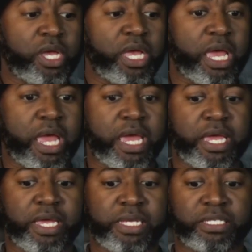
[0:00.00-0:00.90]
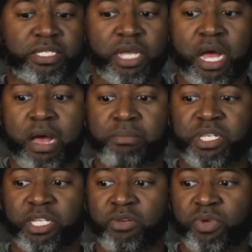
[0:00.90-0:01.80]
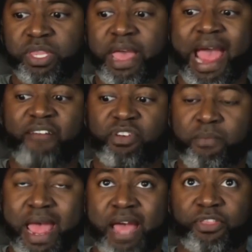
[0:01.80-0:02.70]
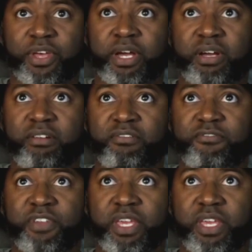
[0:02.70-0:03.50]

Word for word: is um, dealing with the aftermath of